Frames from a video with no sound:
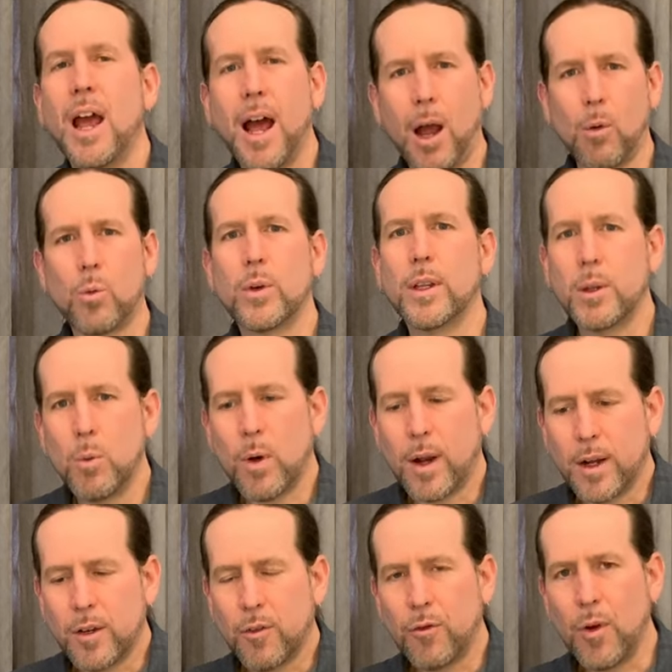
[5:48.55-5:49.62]
I really
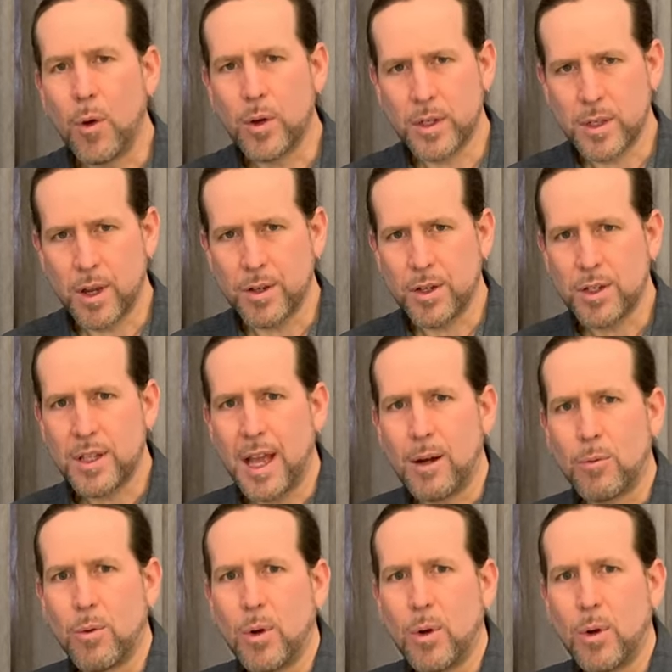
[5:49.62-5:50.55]
wanted to focus on just that